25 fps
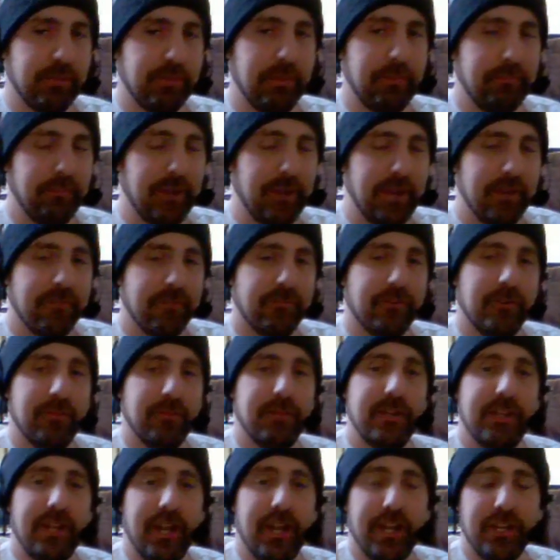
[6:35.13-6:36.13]
peak
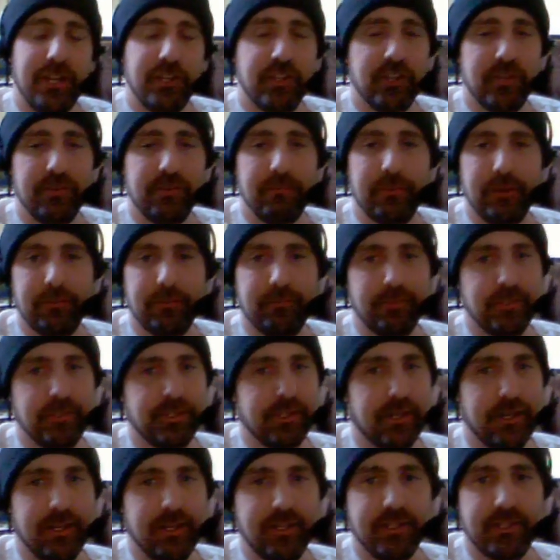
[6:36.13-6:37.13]
fermentation. But
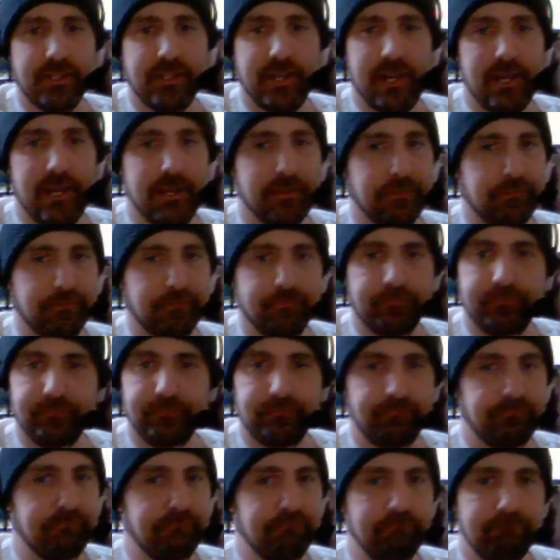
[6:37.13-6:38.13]
besides that,
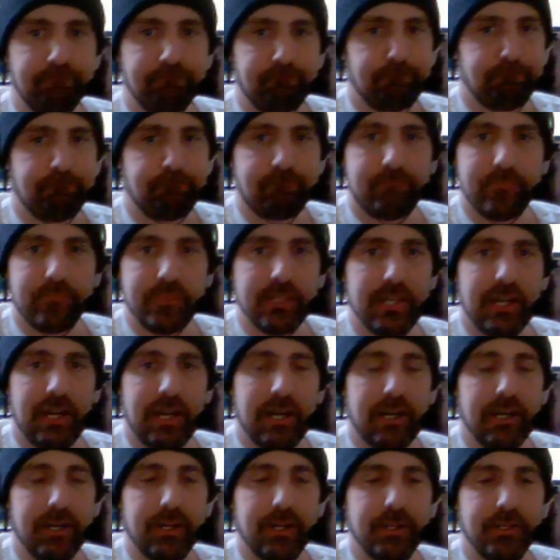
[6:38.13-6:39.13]

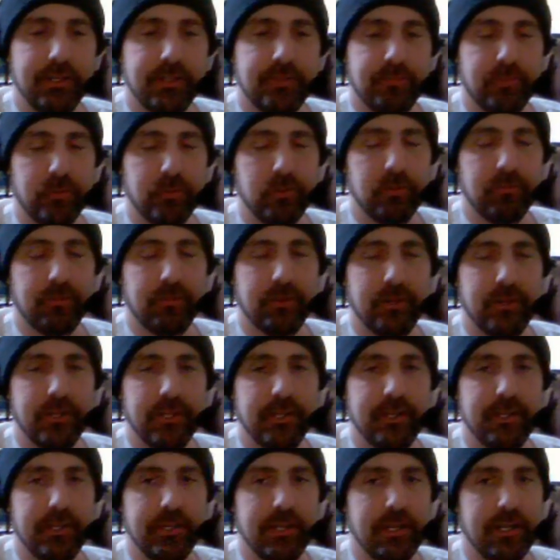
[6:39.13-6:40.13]
it's brewed
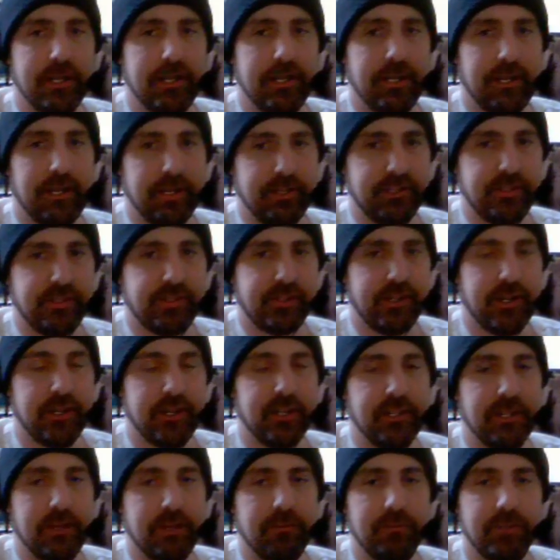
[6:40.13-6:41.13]
pretty, at a
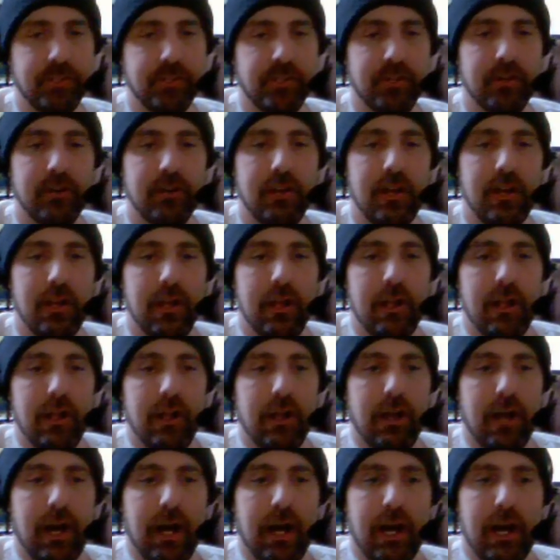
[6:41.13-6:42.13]
steady temperature.
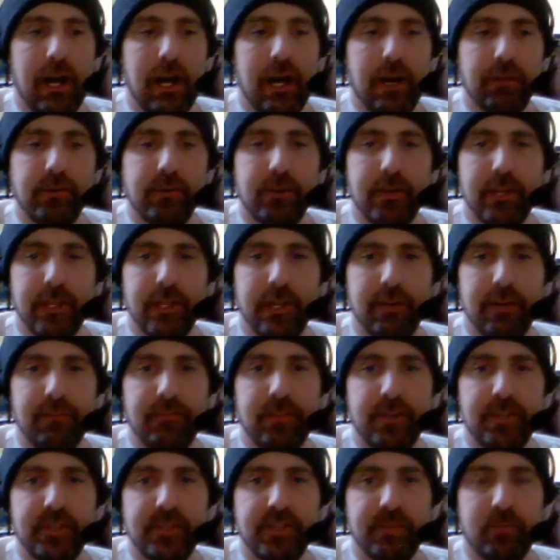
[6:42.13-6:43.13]
I'm going to give
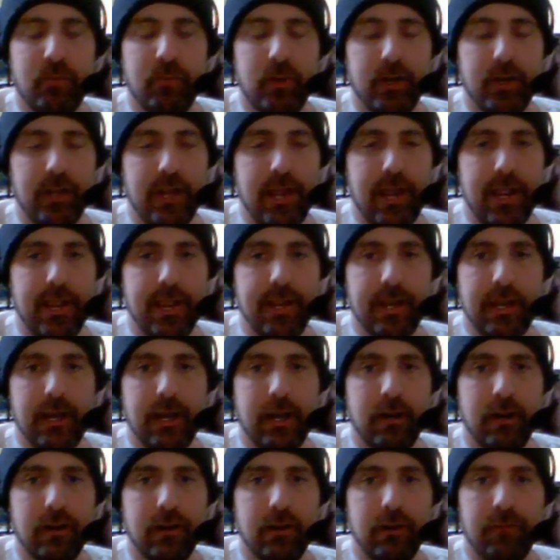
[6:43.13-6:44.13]
this one
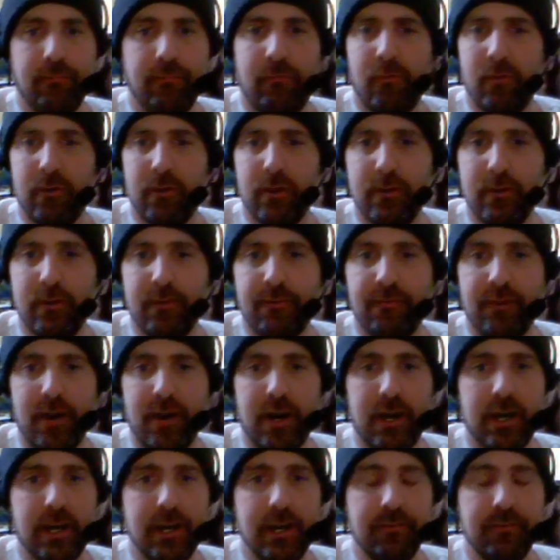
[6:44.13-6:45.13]
a 4 out of
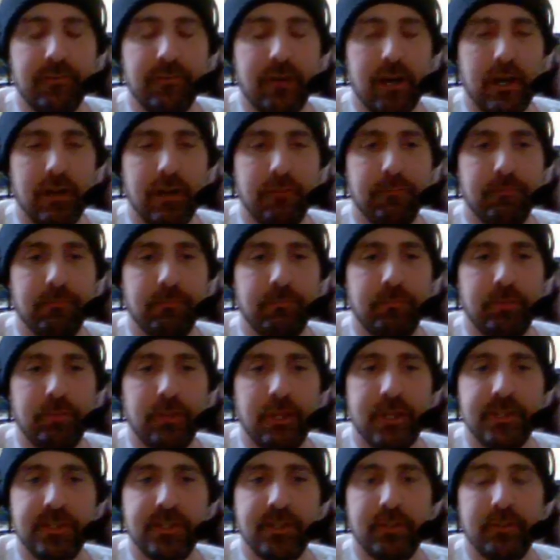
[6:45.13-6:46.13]
5. I'm
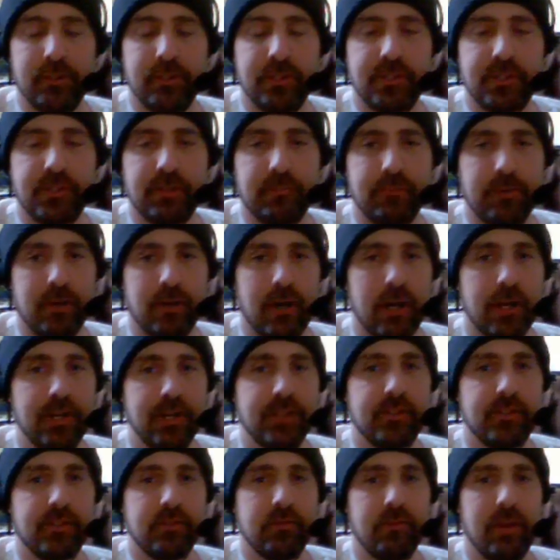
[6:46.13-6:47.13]
pleasantly
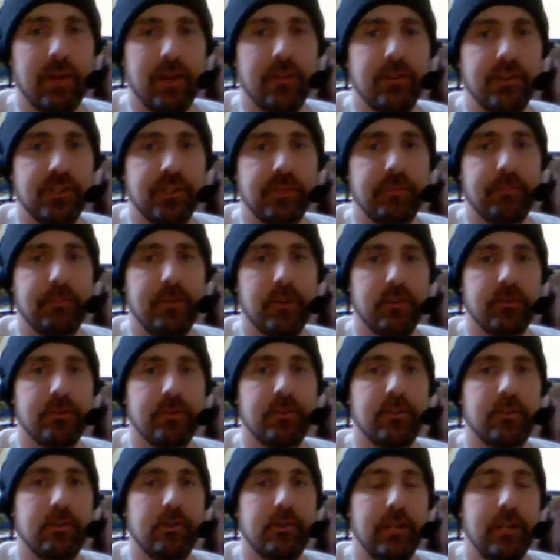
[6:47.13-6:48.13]
surprised the way this beer
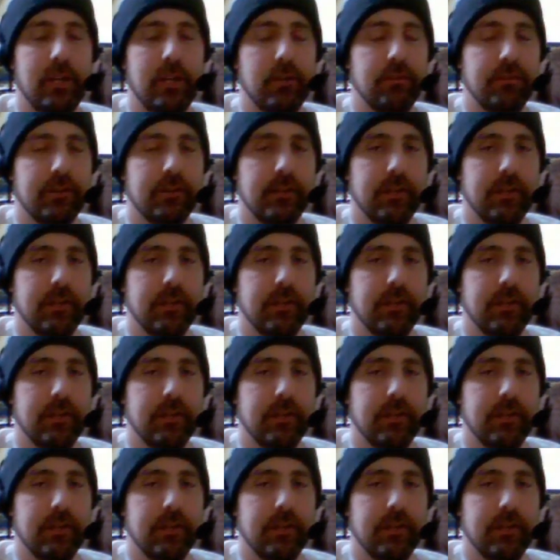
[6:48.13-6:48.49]
turned out.